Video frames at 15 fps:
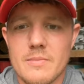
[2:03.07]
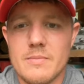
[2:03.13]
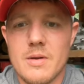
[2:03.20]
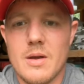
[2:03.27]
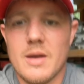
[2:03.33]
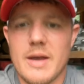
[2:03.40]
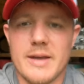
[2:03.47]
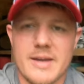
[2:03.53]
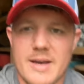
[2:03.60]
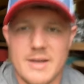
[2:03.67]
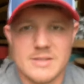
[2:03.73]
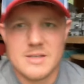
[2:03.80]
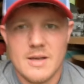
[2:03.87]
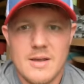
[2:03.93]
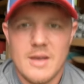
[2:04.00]
Hey guys,
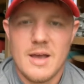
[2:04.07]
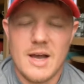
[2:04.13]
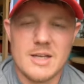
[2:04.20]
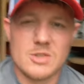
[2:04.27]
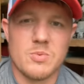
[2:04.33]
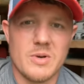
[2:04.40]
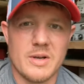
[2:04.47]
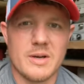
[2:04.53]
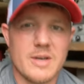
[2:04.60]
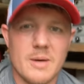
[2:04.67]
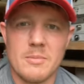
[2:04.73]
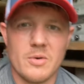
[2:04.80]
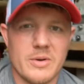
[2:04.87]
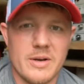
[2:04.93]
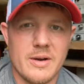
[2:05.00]
I just want to come on
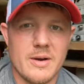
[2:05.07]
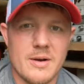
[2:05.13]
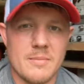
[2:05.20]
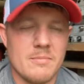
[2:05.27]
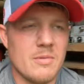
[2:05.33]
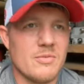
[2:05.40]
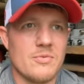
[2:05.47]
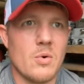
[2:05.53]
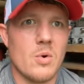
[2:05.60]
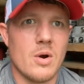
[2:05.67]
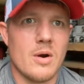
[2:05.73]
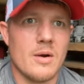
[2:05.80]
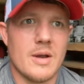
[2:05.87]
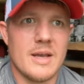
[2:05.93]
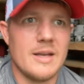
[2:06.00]
here before
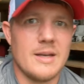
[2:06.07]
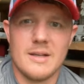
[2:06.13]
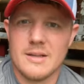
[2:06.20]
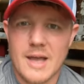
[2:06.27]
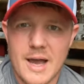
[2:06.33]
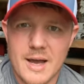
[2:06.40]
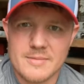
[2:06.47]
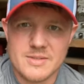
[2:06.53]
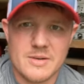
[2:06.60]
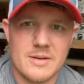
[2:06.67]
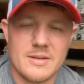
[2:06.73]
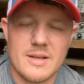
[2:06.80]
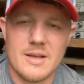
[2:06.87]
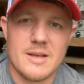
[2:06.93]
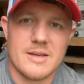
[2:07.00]
any lives or anything like
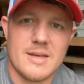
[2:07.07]
that,